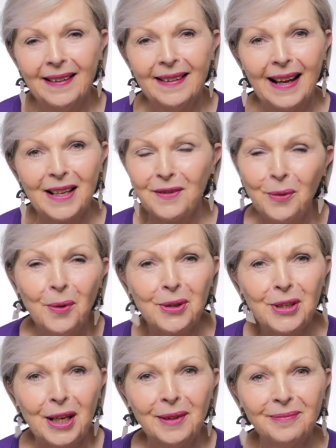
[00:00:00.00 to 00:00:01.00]
Thanks for
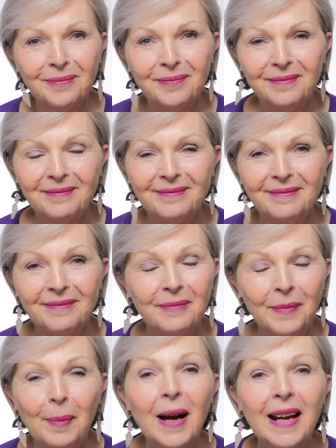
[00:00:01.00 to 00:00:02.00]
watching.
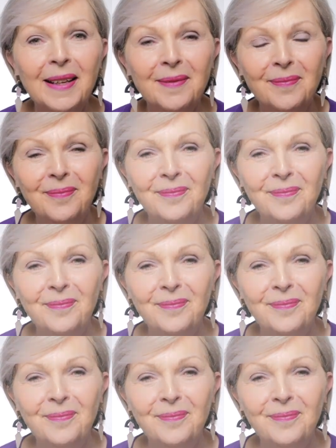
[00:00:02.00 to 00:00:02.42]
Bye-bye.